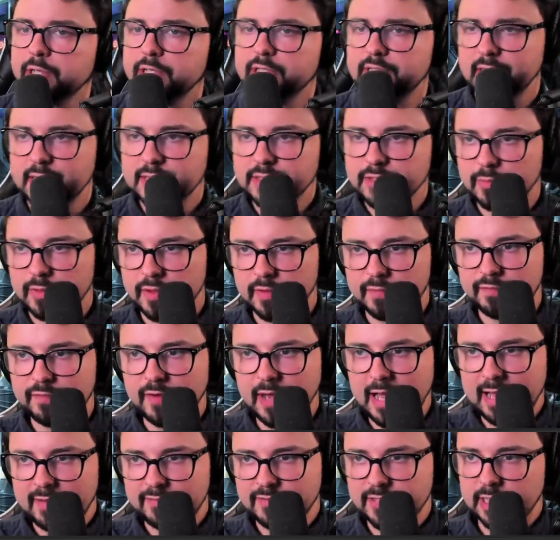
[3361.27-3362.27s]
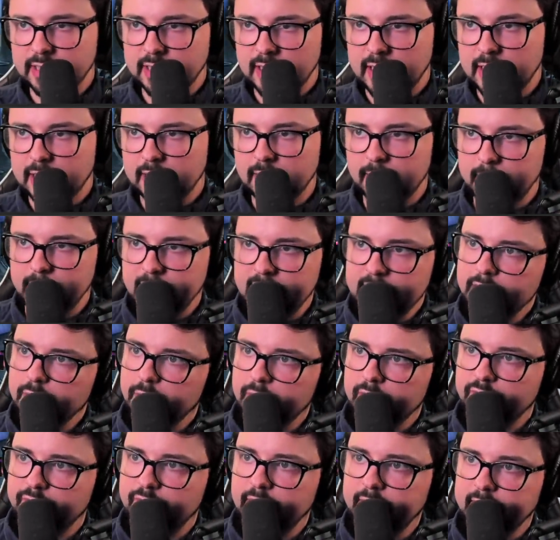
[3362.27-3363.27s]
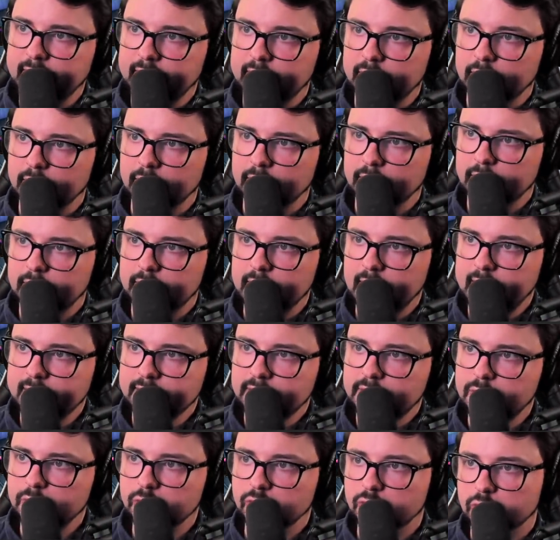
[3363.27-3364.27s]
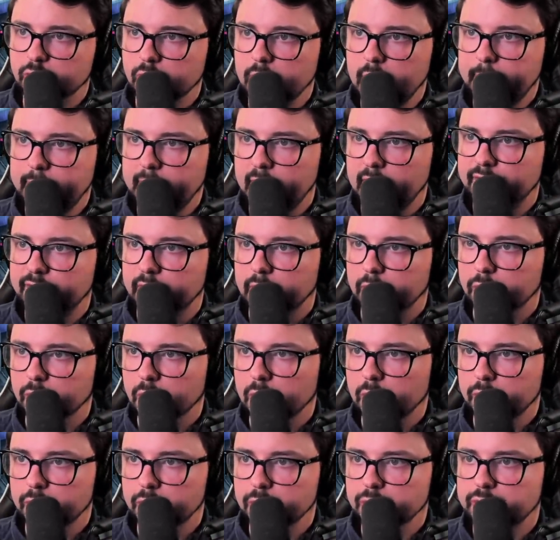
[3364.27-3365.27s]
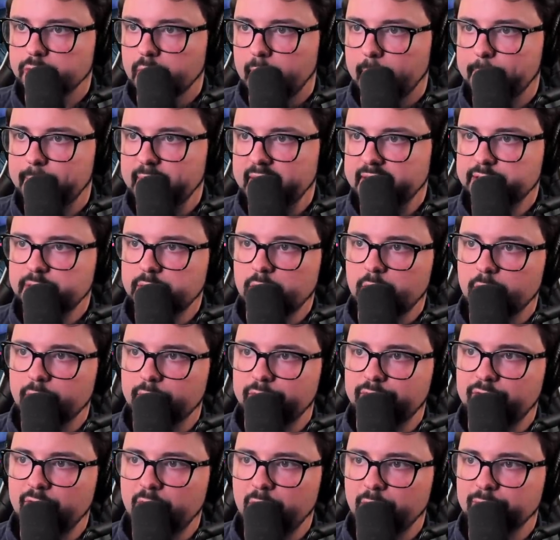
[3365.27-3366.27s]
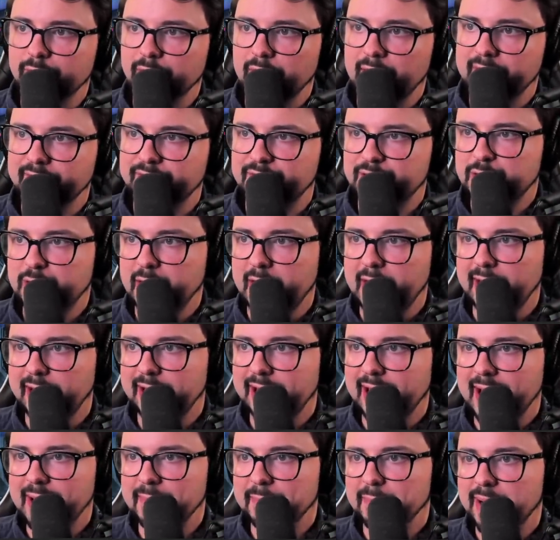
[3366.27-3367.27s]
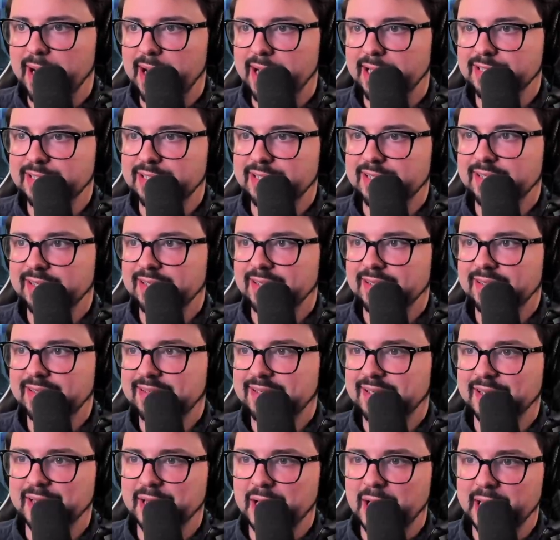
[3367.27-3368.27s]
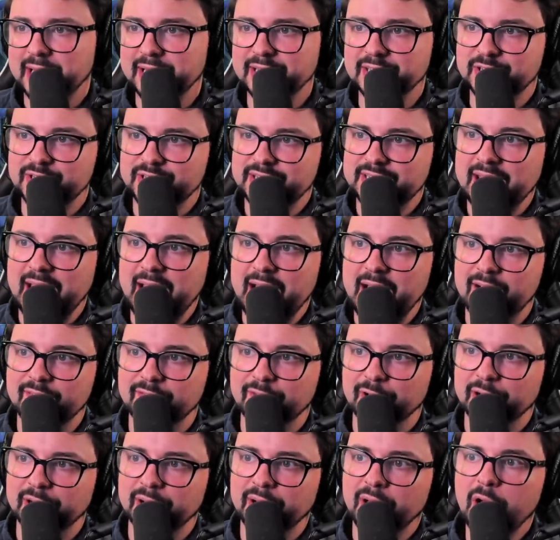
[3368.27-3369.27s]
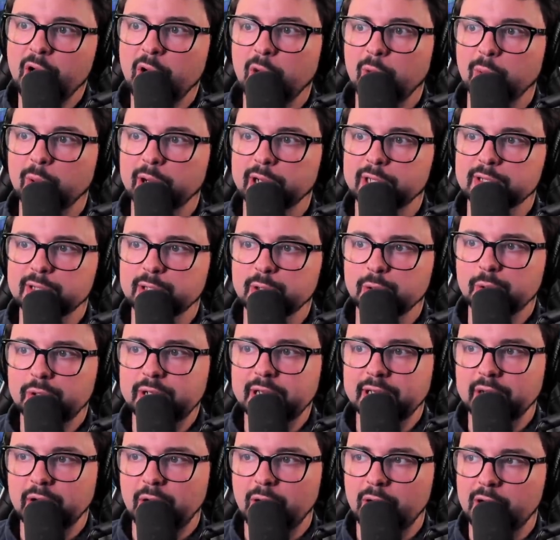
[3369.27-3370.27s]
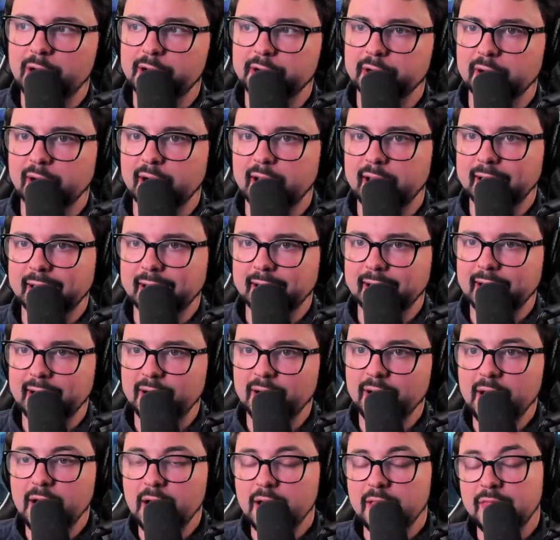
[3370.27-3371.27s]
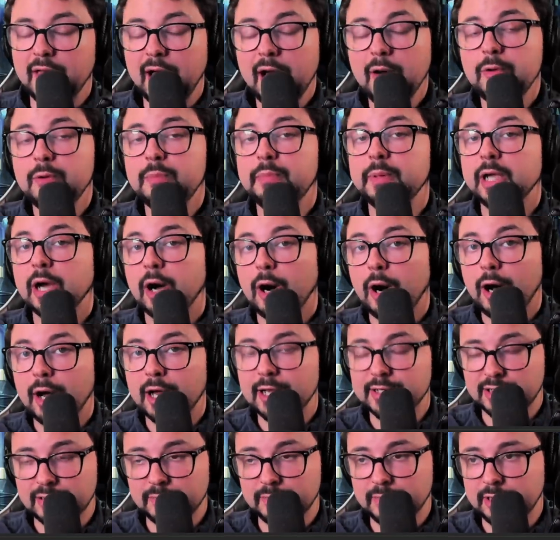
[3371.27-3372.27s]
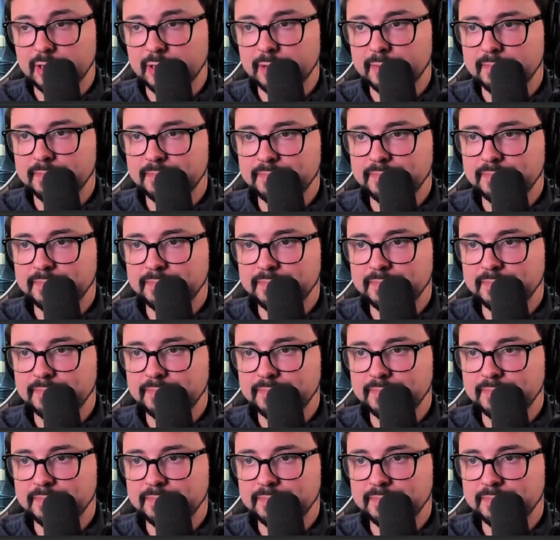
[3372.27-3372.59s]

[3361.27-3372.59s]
says, with a $5 holla, Mando and Fennec got to drop off Grogu's Beskar Thug Life chain at Maz Kanata's tavern where Luke and Han are hanging out. That would be awesome, dude.